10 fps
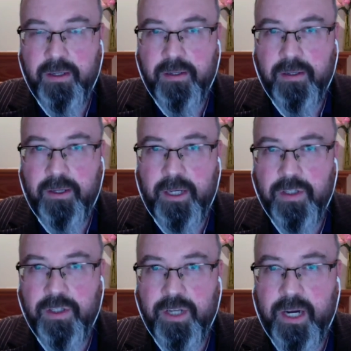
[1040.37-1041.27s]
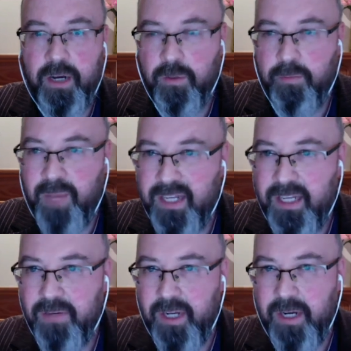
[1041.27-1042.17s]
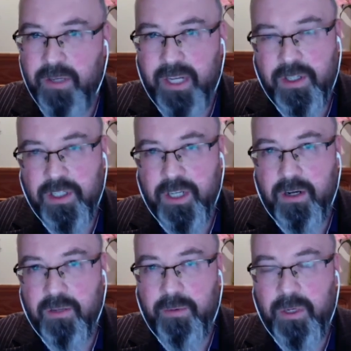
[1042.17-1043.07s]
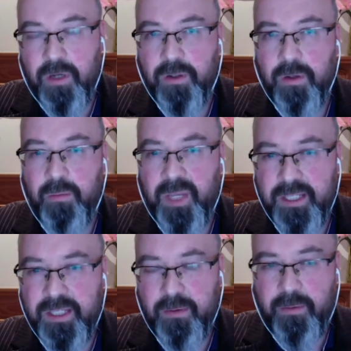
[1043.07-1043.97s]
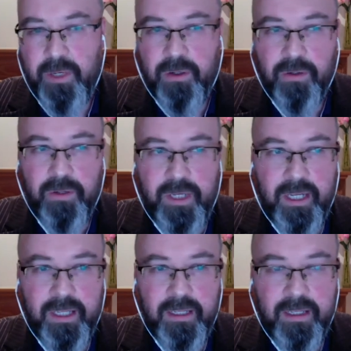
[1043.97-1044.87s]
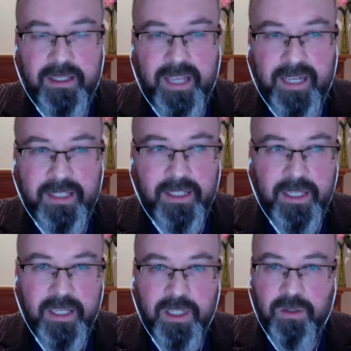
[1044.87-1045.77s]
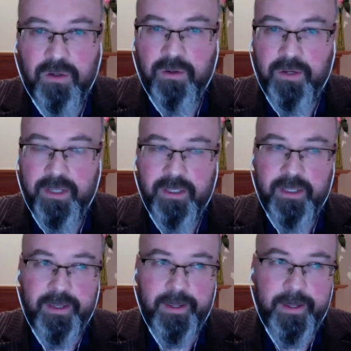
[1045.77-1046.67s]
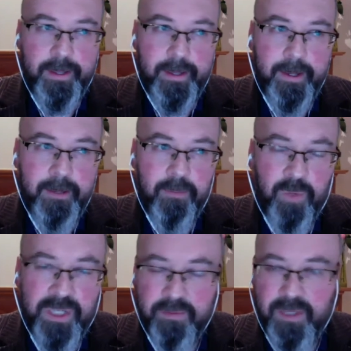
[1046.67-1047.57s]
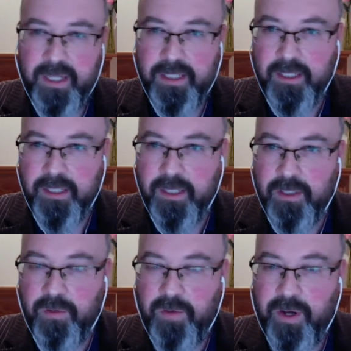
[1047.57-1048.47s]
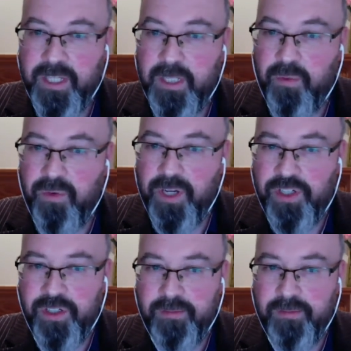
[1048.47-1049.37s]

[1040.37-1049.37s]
ancient Ireland, or medieval Ireland, ancient Ireland, when we look at their myths, when we look at their legal texts, and wisdom texts, they're very inspirational.